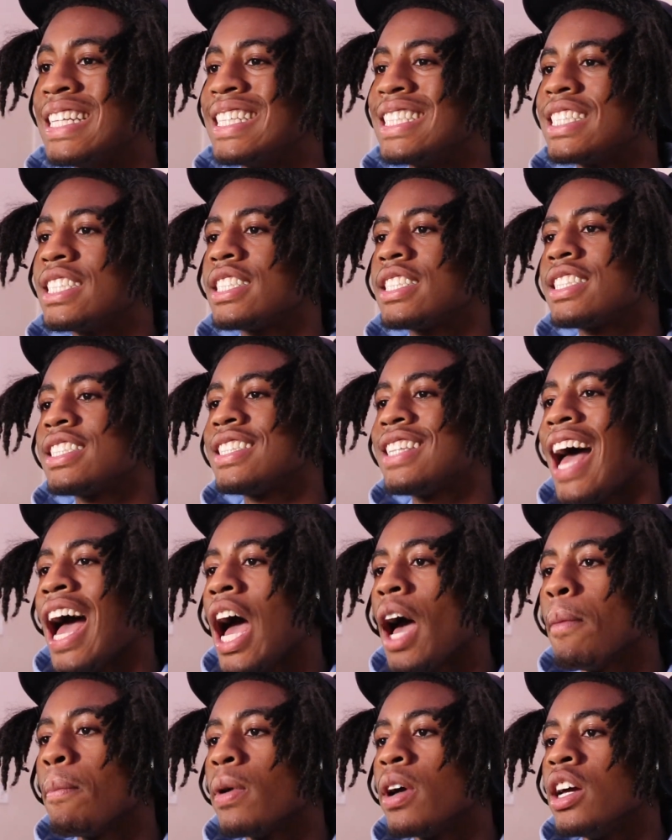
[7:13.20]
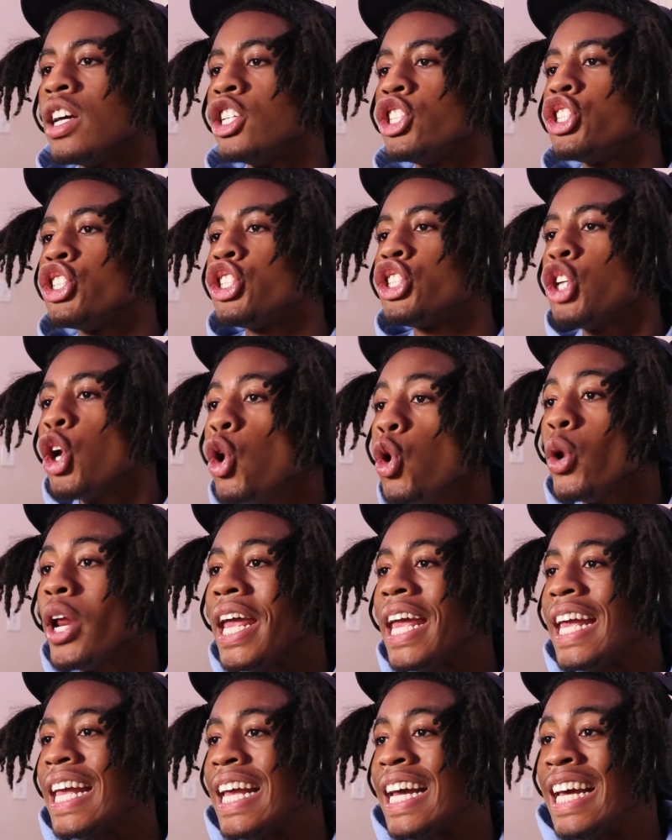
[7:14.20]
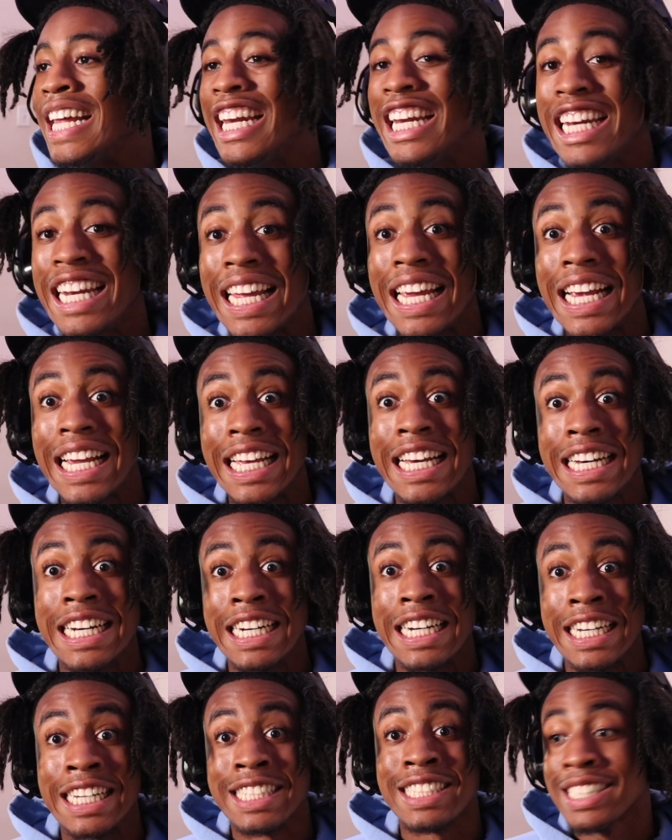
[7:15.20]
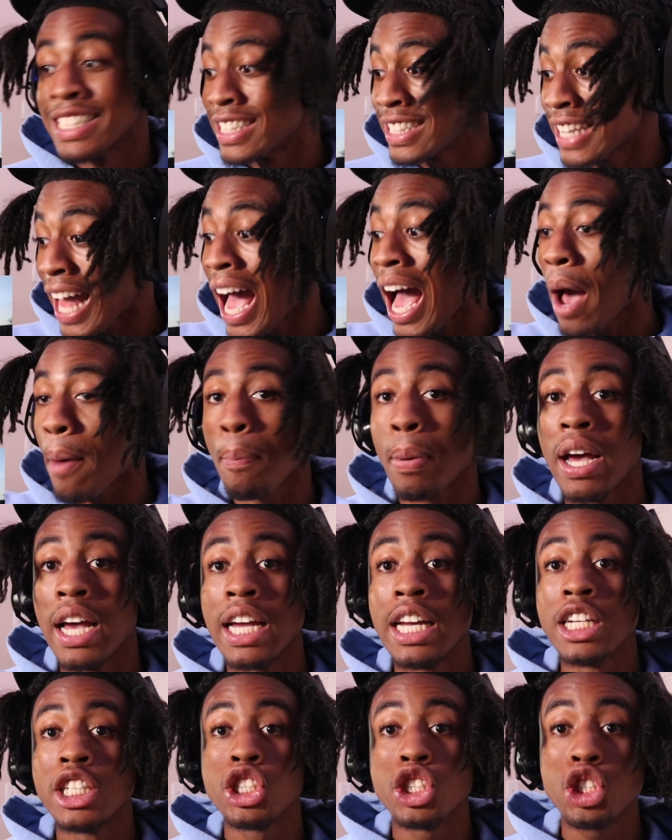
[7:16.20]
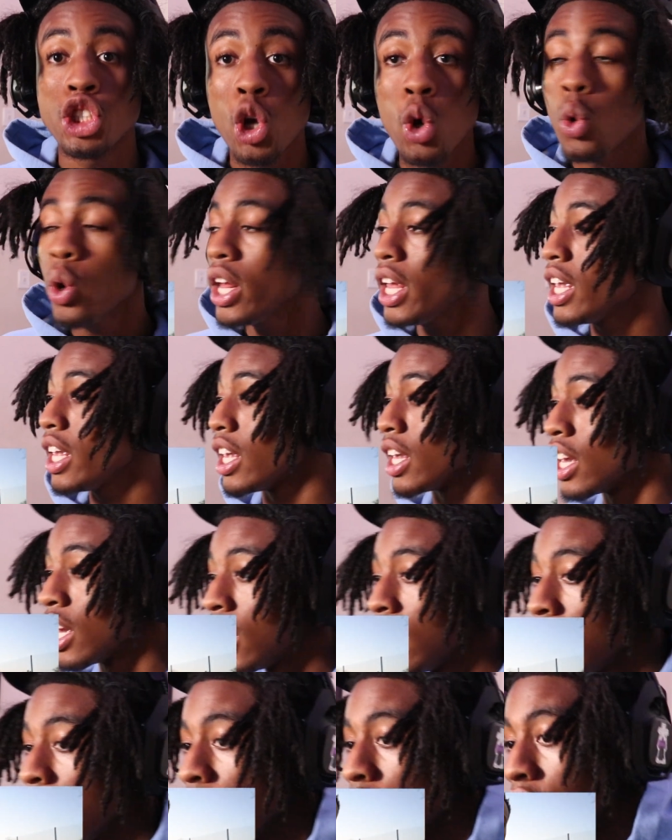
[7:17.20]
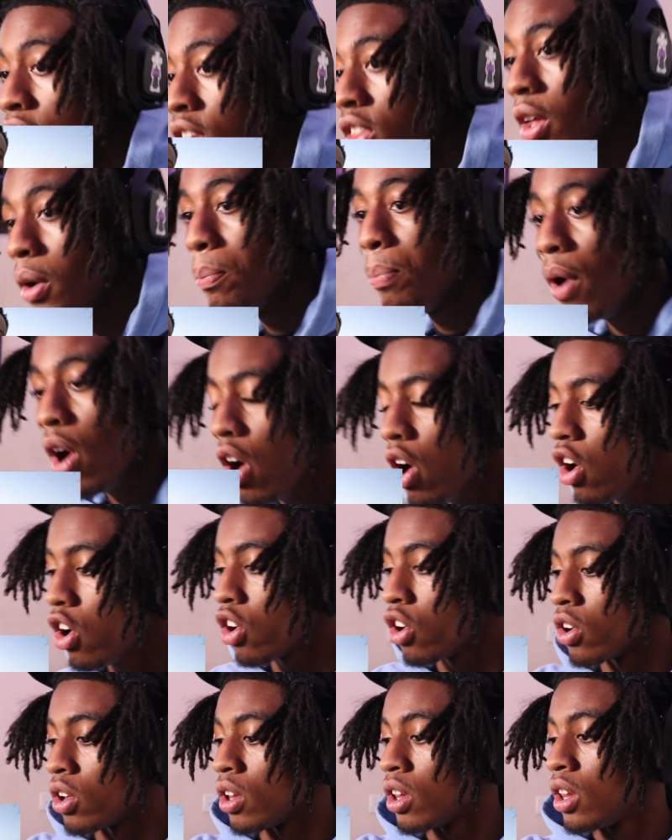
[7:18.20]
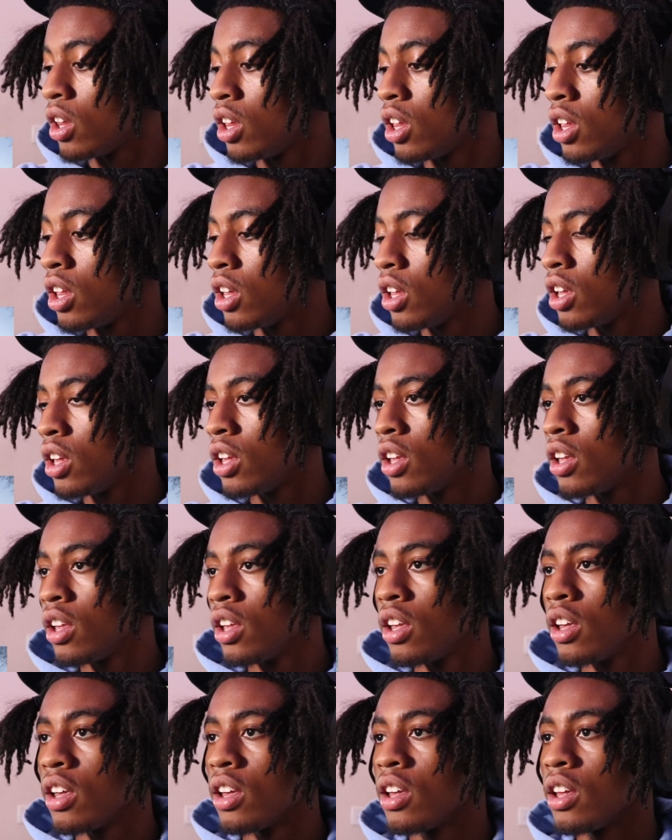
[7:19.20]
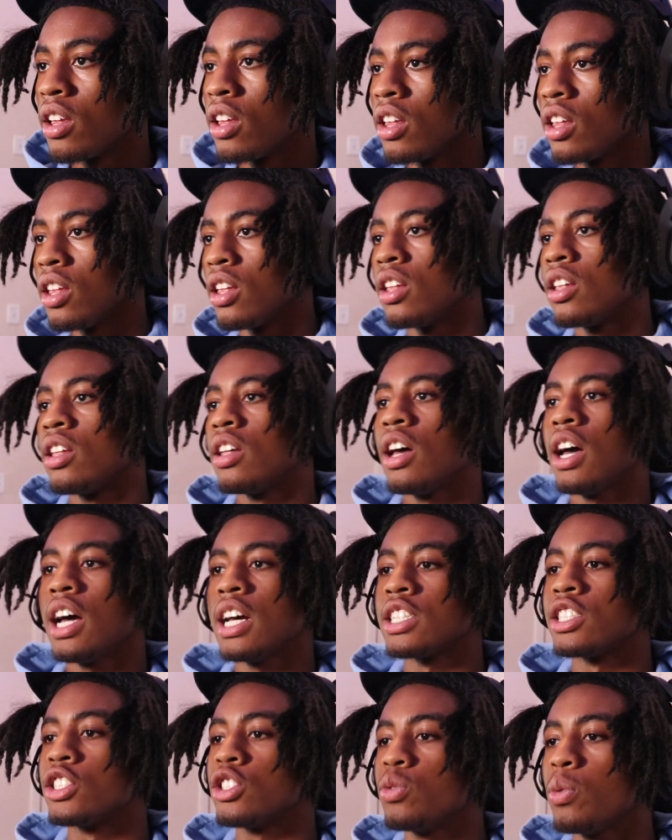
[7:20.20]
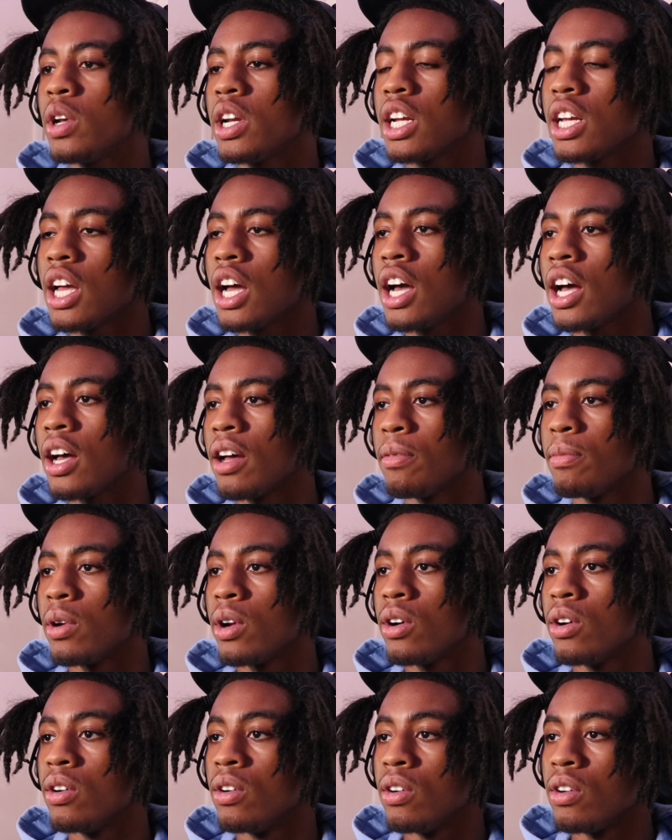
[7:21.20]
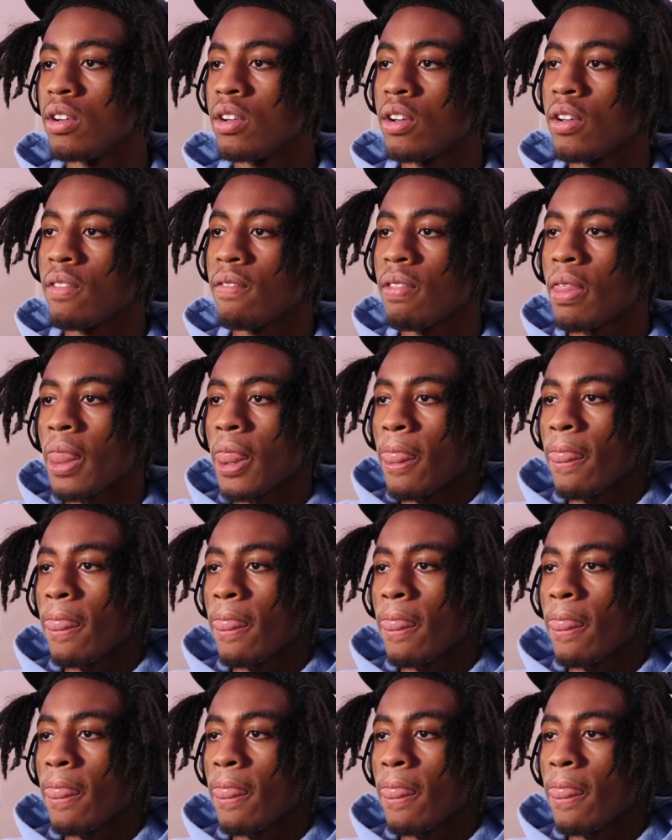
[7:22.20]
Stop shooting, nigga! Stop shooting the ball. I swear to God, bro.